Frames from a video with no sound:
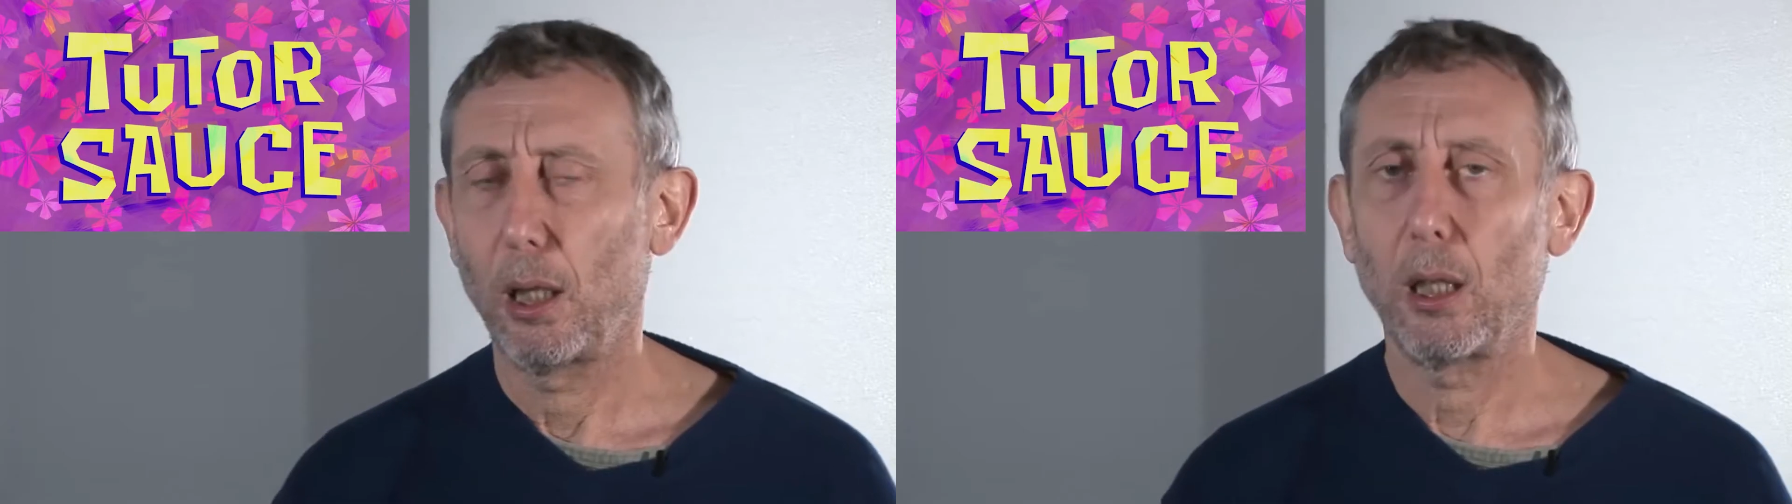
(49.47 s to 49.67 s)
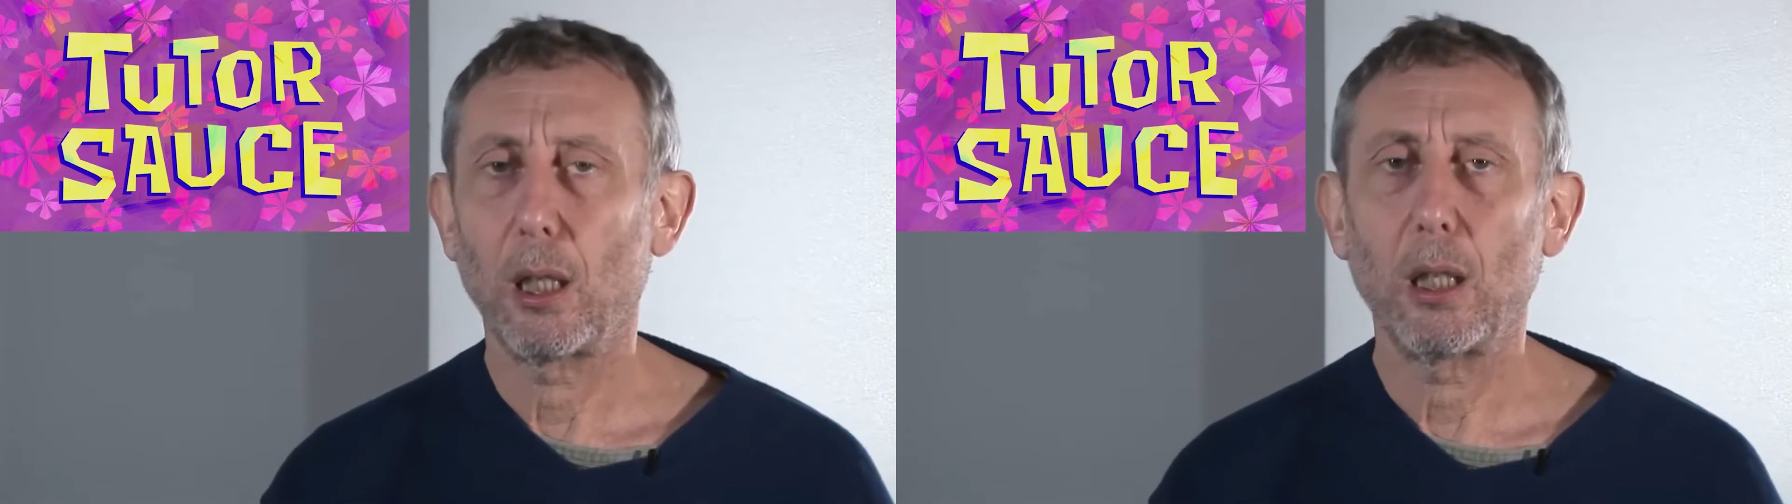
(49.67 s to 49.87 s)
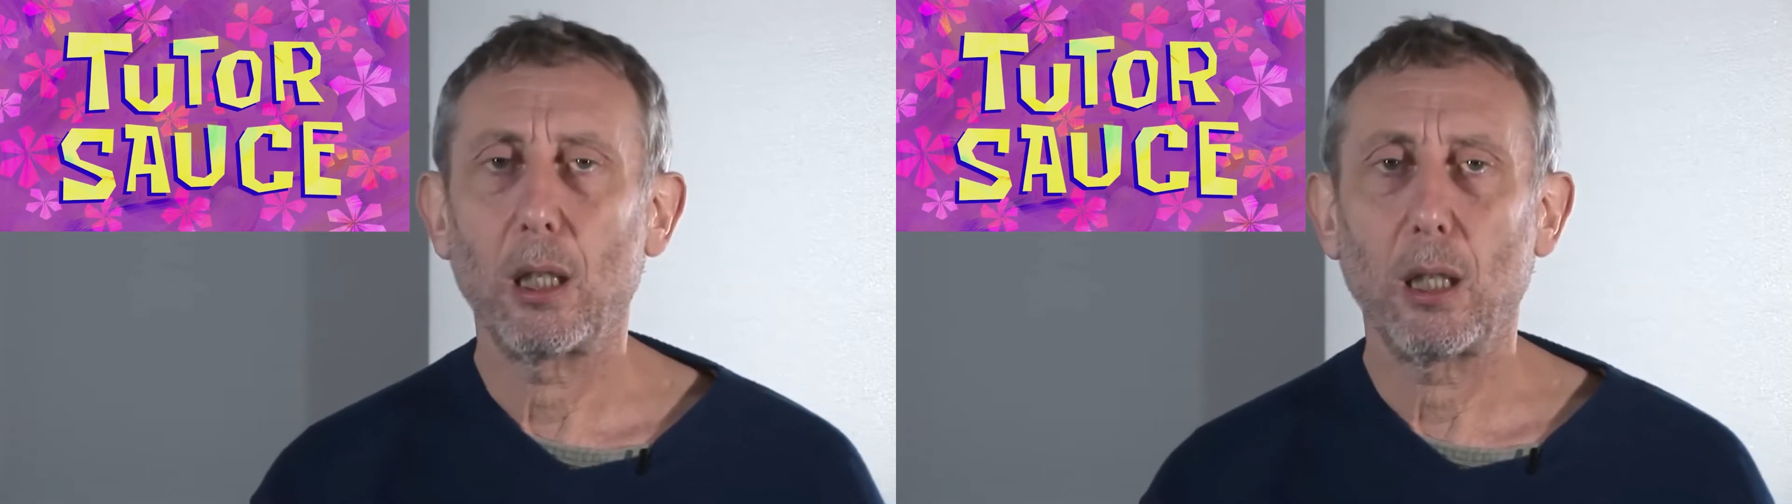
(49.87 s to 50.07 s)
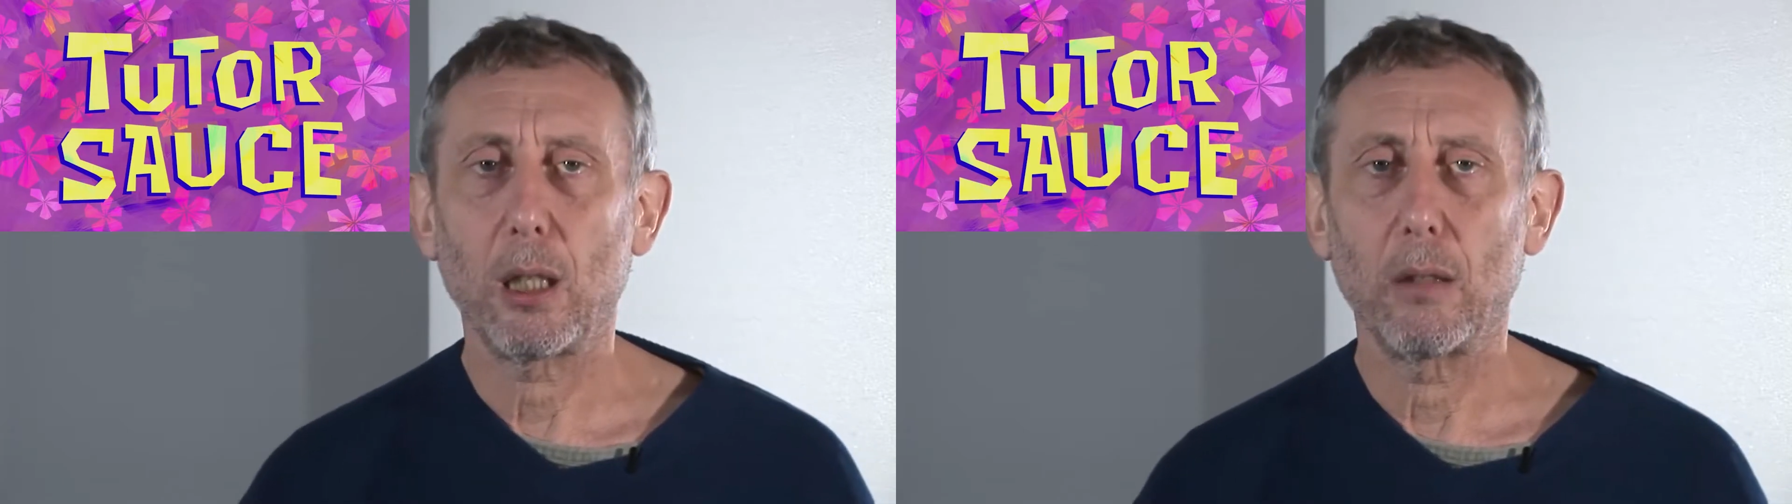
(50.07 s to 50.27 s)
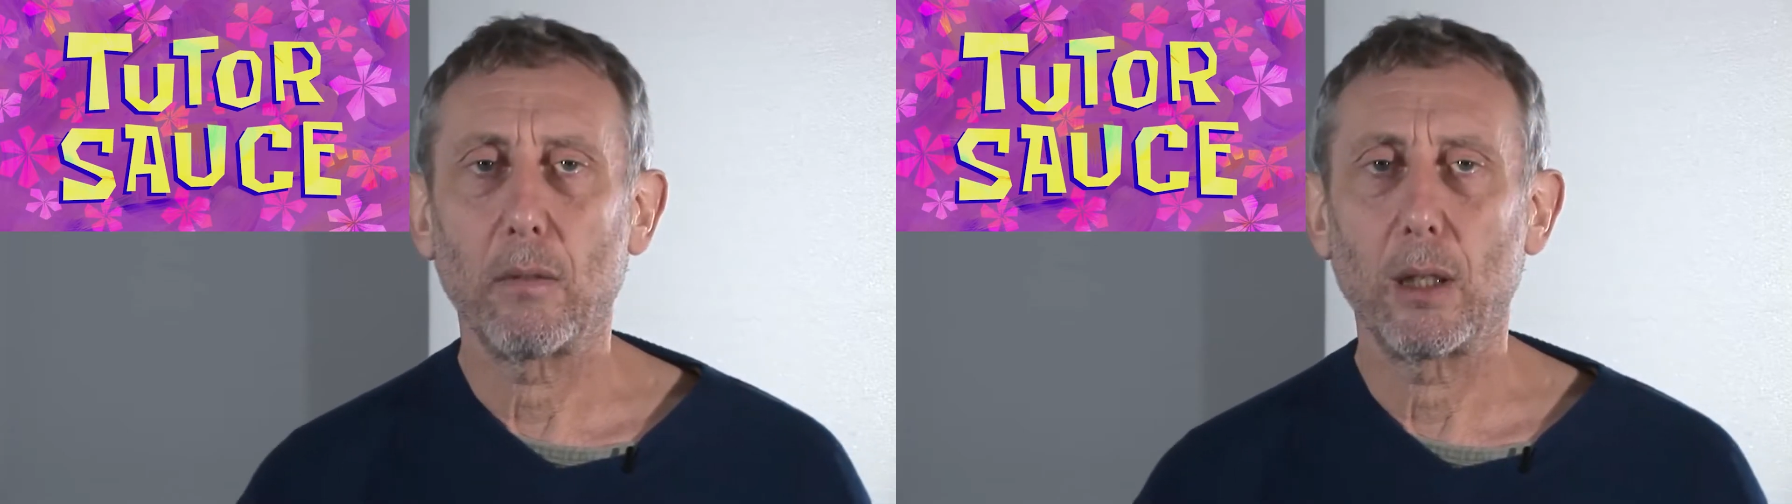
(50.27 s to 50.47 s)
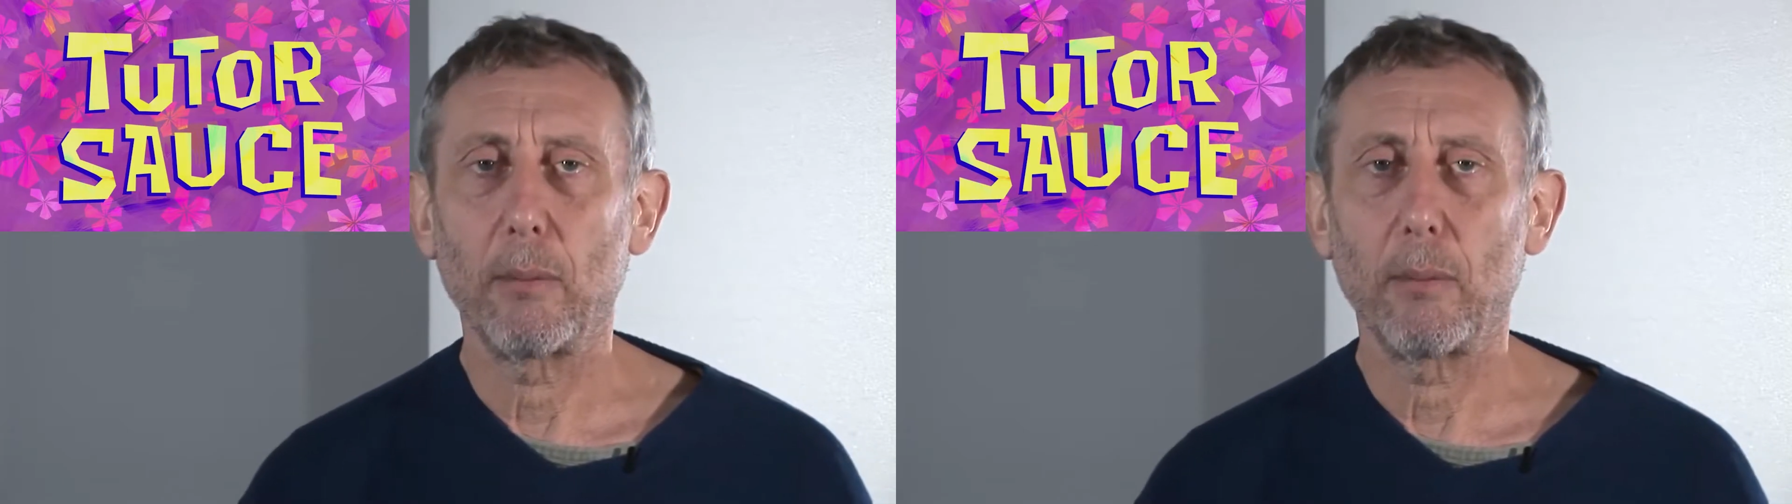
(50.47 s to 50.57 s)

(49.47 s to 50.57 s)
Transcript: I don't like it very